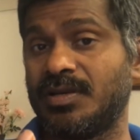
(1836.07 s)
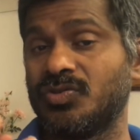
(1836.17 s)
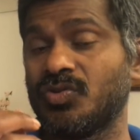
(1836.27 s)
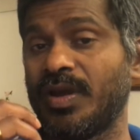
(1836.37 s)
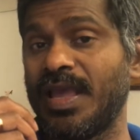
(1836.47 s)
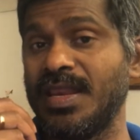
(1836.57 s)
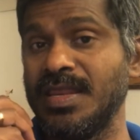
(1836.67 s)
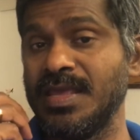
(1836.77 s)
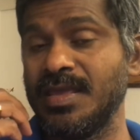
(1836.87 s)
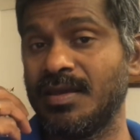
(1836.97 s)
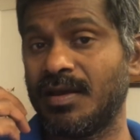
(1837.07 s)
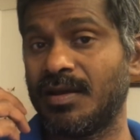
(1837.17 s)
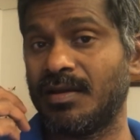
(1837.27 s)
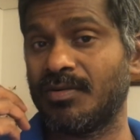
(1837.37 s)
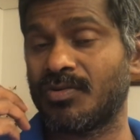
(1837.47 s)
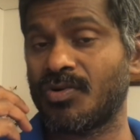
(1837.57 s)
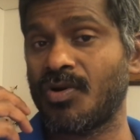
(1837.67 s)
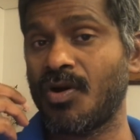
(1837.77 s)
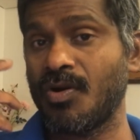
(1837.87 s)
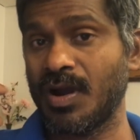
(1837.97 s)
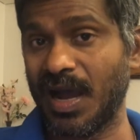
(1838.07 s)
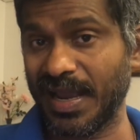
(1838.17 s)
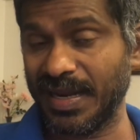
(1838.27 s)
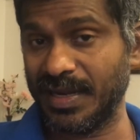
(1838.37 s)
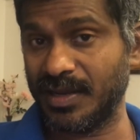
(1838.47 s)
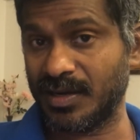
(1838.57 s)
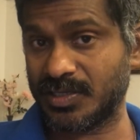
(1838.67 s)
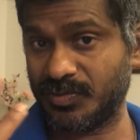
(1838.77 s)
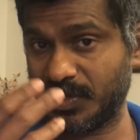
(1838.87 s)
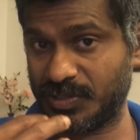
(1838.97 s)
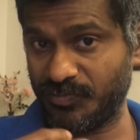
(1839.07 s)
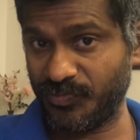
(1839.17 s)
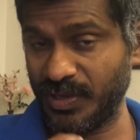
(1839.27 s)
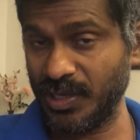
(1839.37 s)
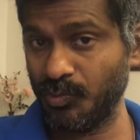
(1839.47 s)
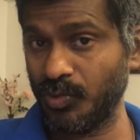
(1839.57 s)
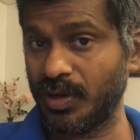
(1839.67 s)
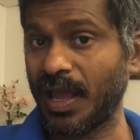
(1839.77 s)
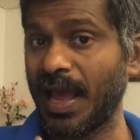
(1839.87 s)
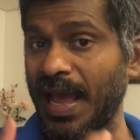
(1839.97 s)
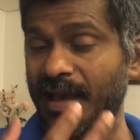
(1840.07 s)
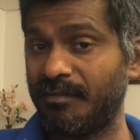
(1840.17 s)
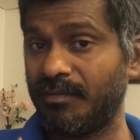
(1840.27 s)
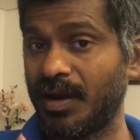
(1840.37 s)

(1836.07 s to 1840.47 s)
So any wrong ideas which we would have